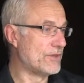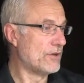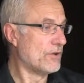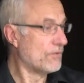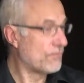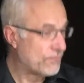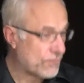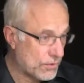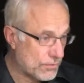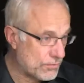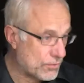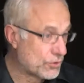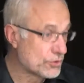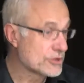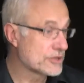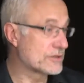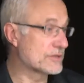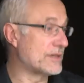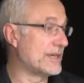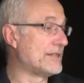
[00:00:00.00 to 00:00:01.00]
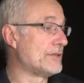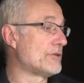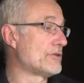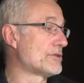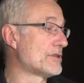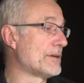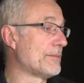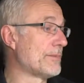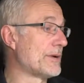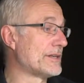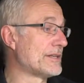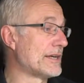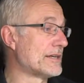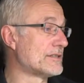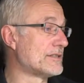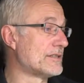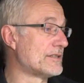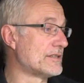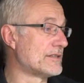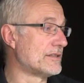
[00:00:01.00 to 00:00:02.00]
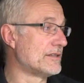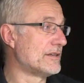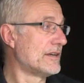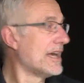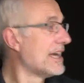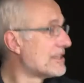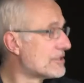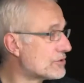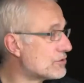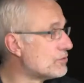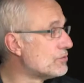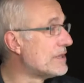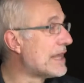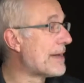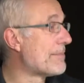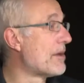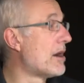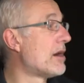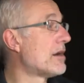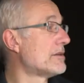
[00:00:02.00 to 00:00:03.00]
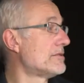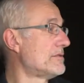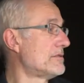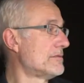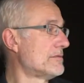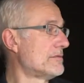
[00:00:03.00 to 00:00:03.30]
for most industry practitioners, it's too damn hard.